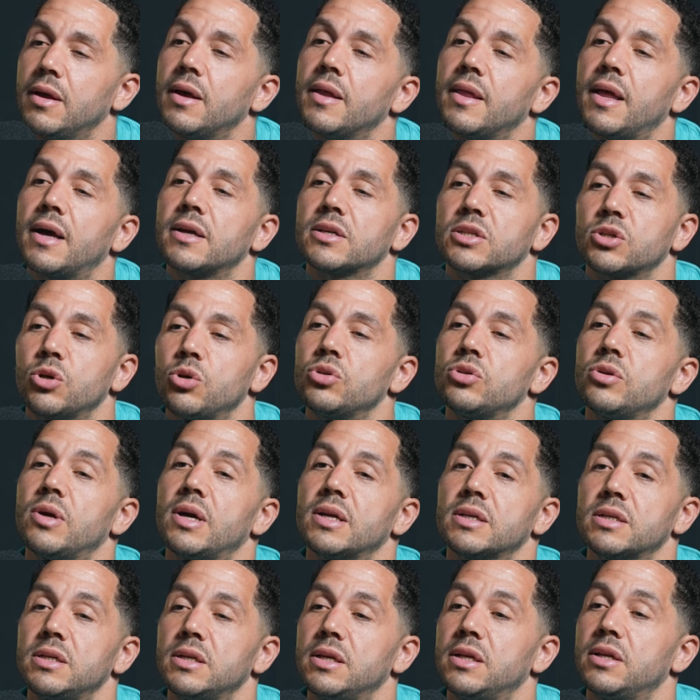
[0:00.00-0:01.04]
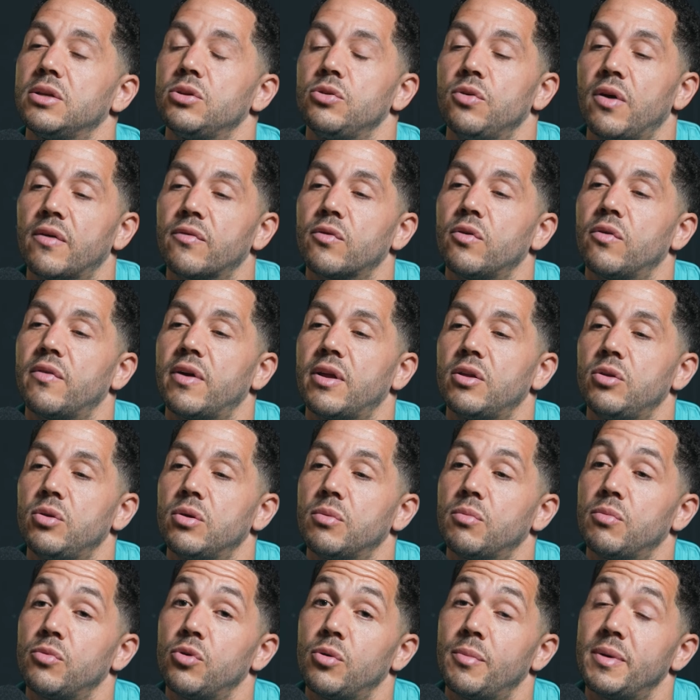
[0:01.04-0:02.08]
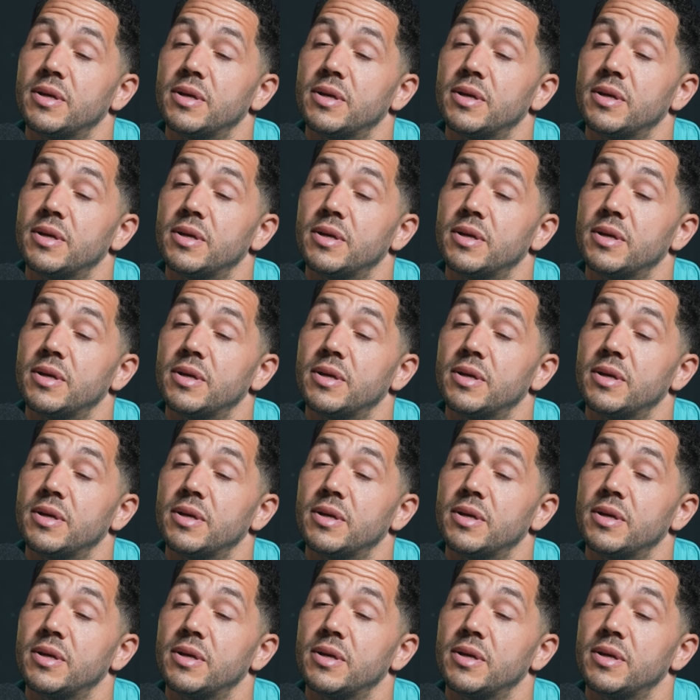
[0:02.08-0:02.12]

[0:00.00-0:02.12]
that shows you actually you have got value in your